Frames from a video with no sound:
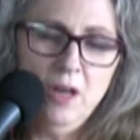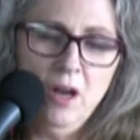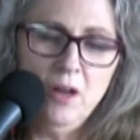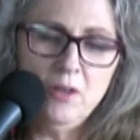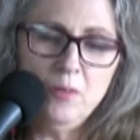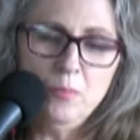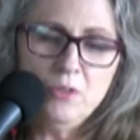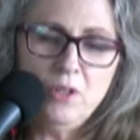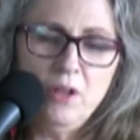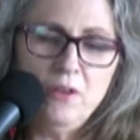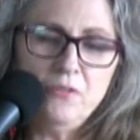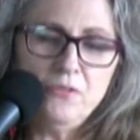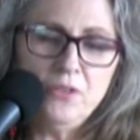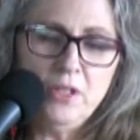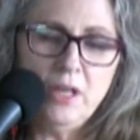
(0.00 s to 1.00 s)
on a
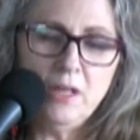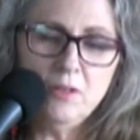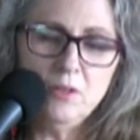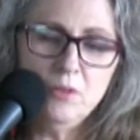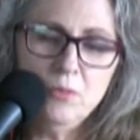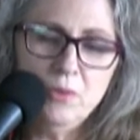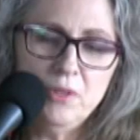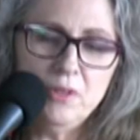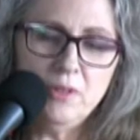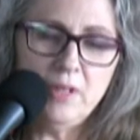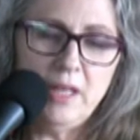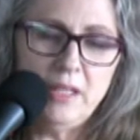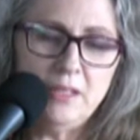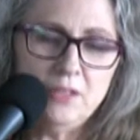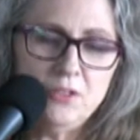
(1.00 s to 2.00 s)
bluff yellow with
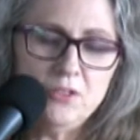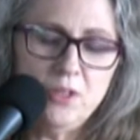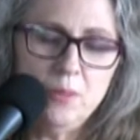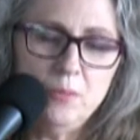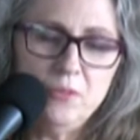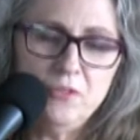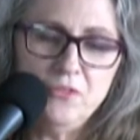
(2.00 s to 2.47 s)
late summer